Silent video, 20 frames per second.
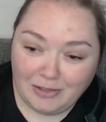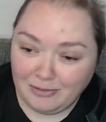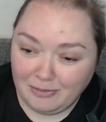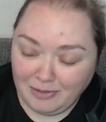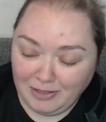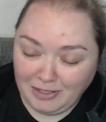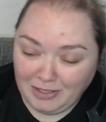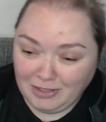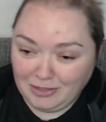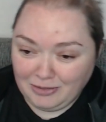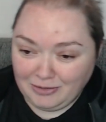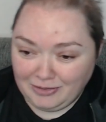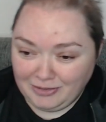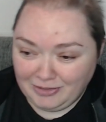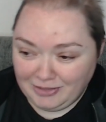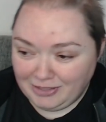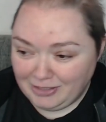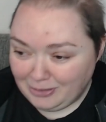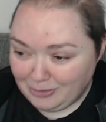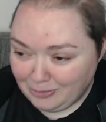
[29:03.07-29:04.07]

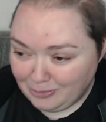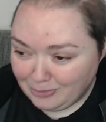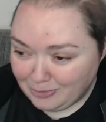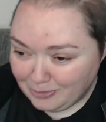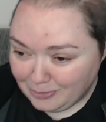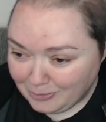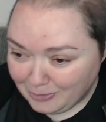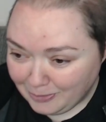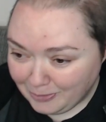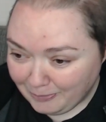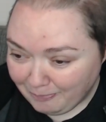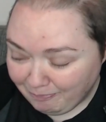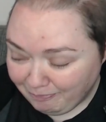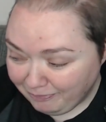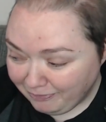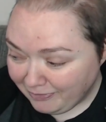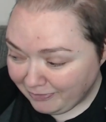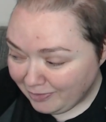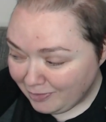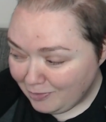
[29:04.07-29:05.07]
creatures to,
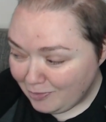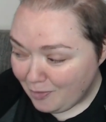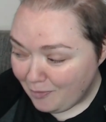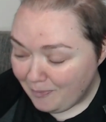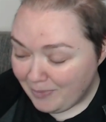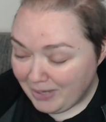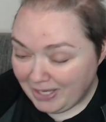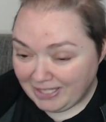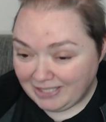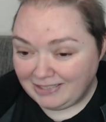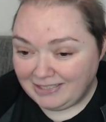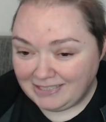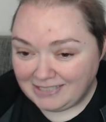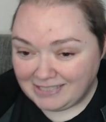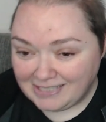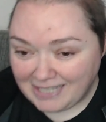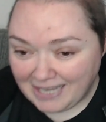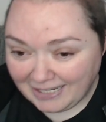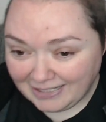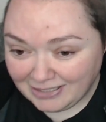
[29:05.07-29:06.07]
you know, make
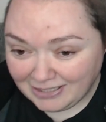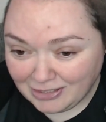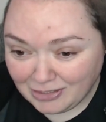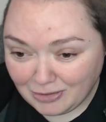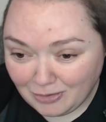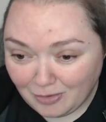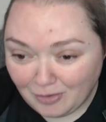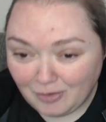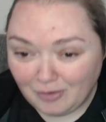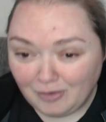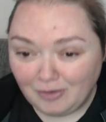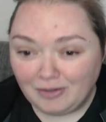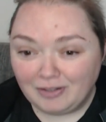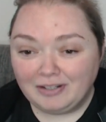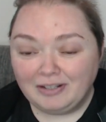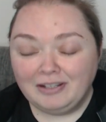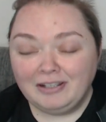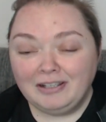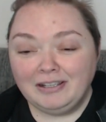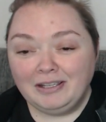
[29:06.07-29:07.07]
this guy talk.